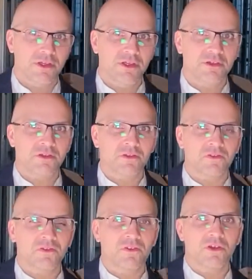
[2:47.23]

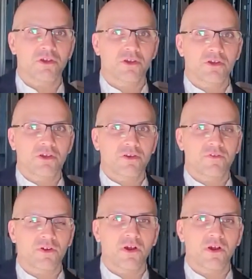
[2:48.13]
is for